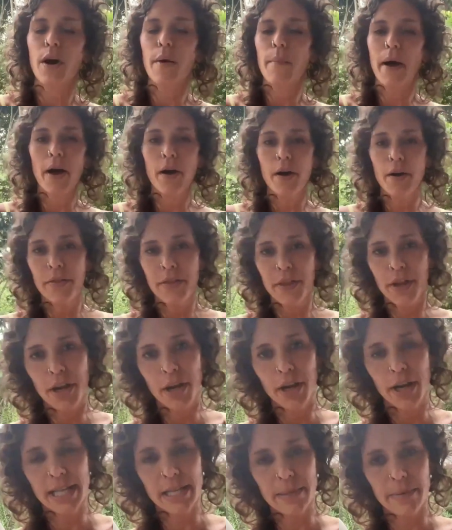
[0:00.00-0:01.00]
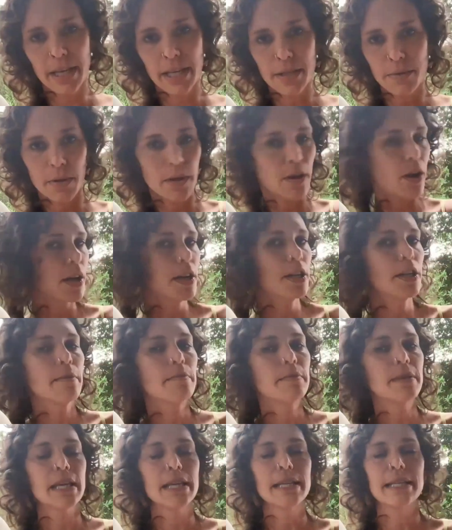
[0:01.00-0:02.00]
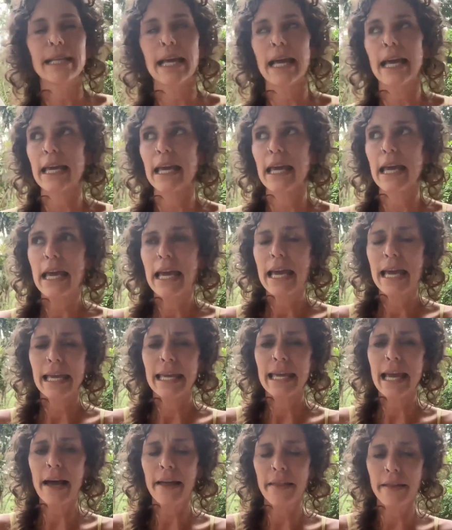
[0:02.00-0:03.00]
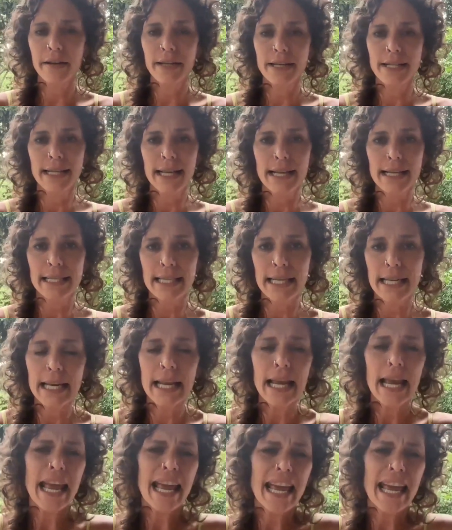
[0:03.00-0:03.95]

about their experience with condoms is like, yeah, they're disgusting.